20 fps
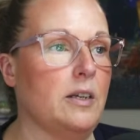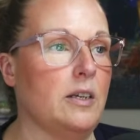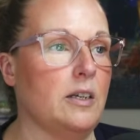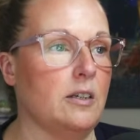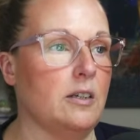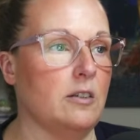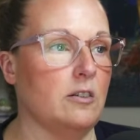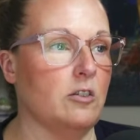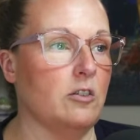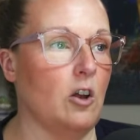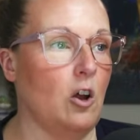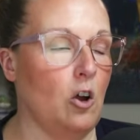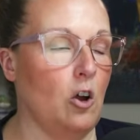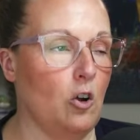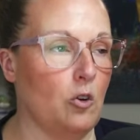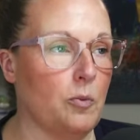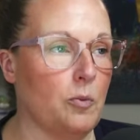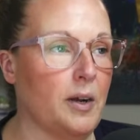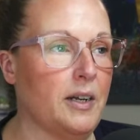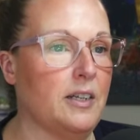is
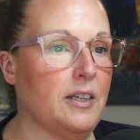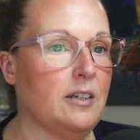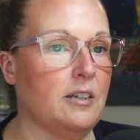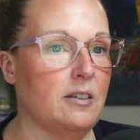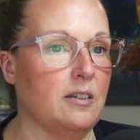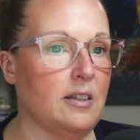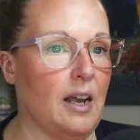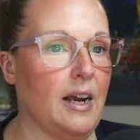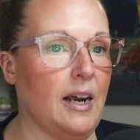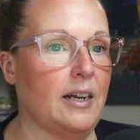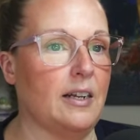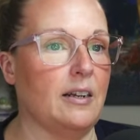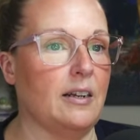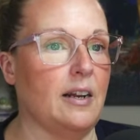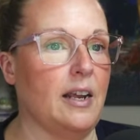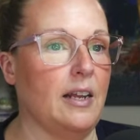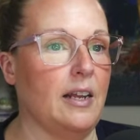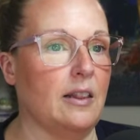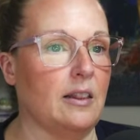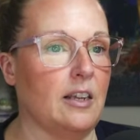already decided
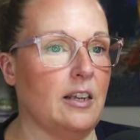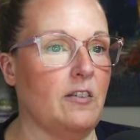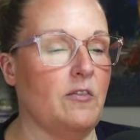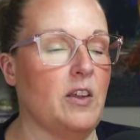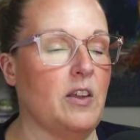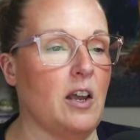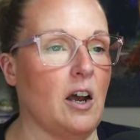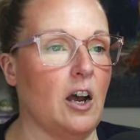and leave the